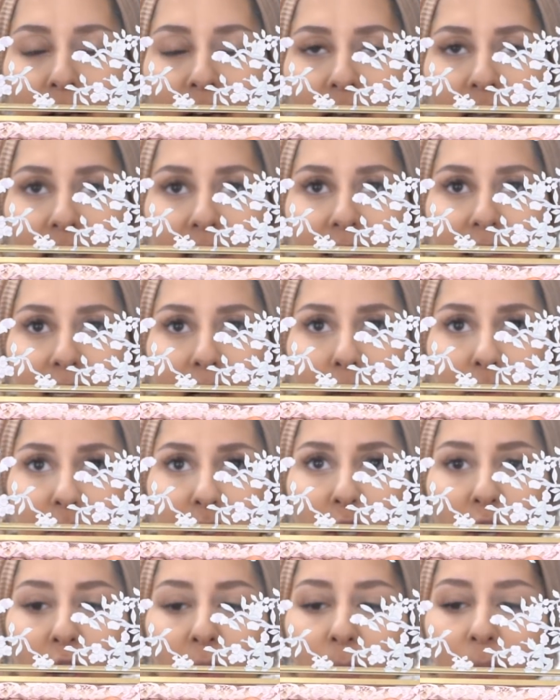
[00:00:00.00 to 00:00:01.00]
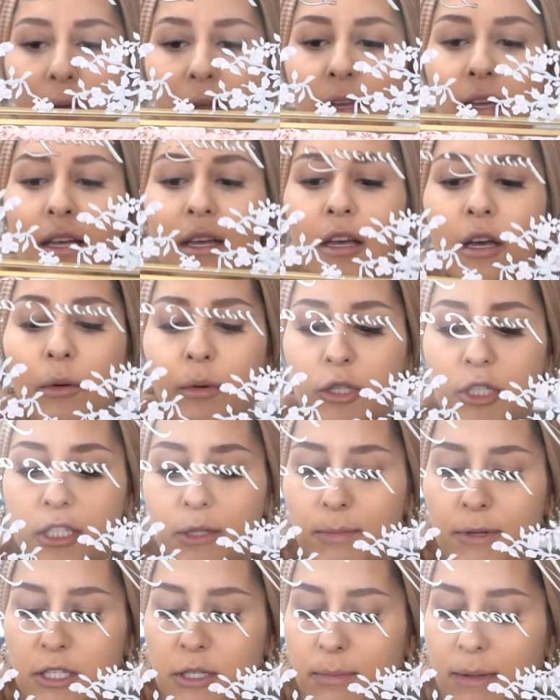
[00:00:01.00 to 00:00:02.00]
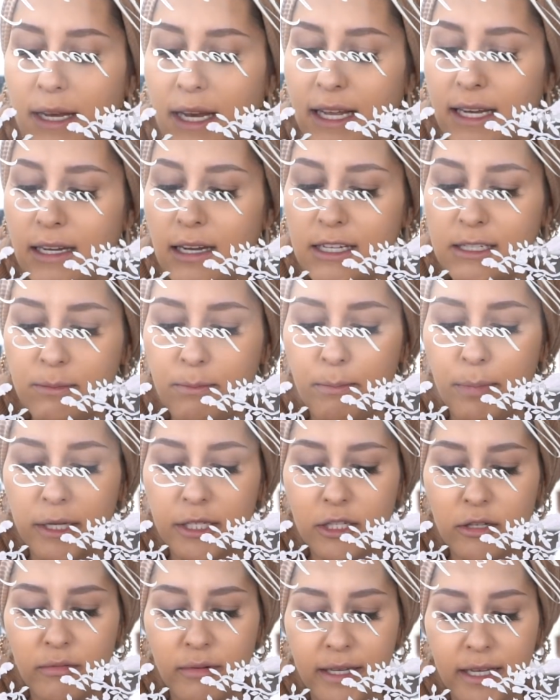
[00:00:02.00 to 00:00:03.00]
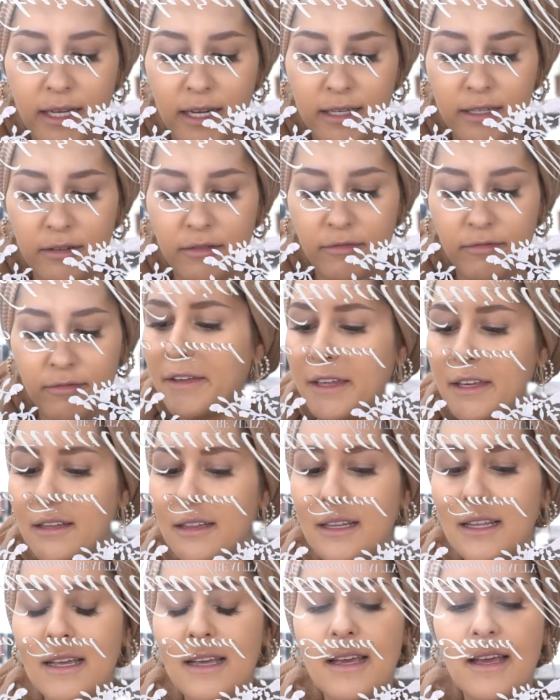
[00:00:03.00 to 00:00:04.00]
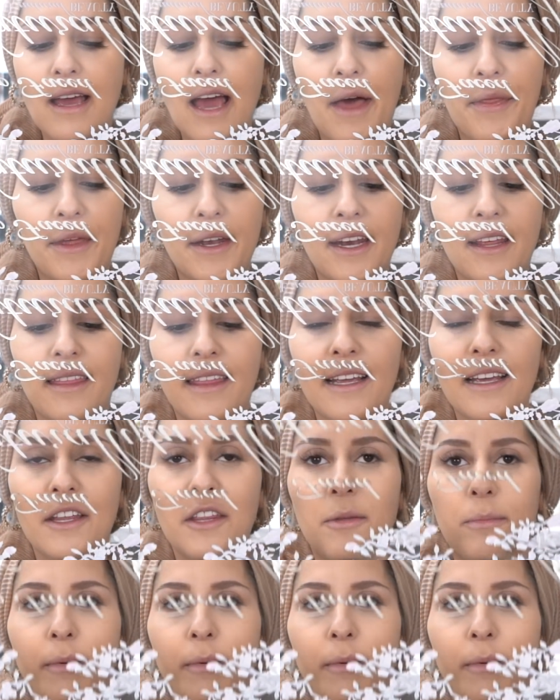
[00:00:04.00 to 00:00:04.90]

colors up top, which are supposed to be like a nice buttery kind of feel. Then I think at the